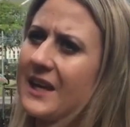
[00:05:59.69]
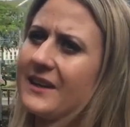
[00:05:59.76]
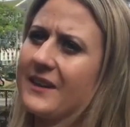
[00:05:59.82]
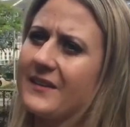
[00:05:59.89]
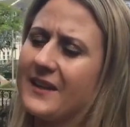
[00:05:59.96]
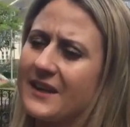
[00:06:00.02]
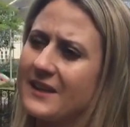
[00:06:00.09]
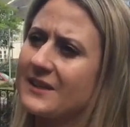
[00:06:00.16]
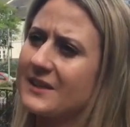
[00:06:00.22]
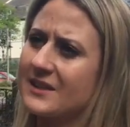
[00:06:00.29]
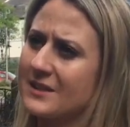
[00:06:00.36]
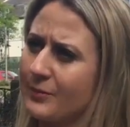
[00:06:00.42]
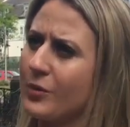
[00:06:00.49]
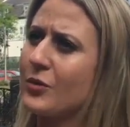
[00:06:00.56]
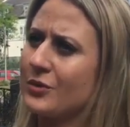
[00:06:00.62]
then they can
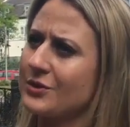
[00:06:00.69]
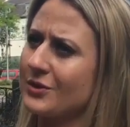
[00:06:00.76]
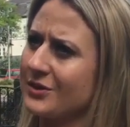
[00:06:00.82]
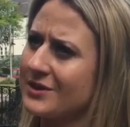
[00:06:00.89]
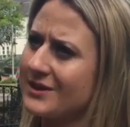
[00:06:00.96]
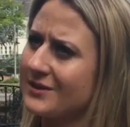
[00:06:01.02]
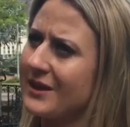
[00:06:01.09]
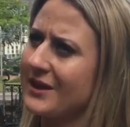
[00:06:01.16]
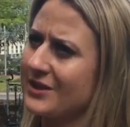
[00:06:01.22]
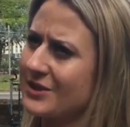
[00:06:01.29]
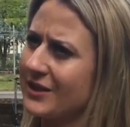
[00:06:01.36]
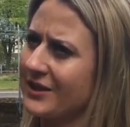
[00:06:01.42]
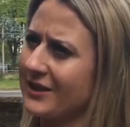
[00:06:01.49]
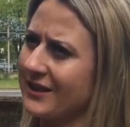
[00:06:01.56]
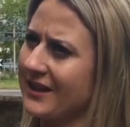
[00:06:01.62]
support us in
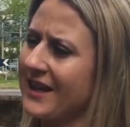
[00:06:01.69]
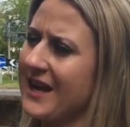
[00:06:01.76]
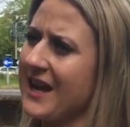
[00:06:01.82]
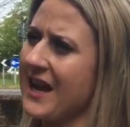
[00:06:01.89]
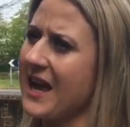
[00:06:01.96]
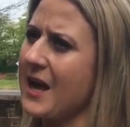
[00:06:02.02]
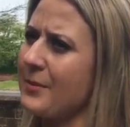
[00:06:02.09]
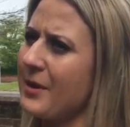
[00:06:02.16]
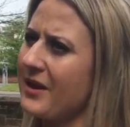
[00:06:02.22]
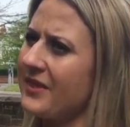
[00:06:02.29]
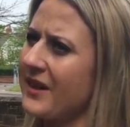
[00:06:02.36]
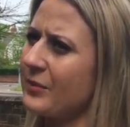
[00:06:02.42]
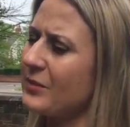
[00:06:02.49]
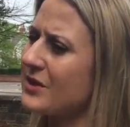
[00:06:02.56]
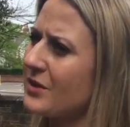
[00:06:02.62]
turn, and then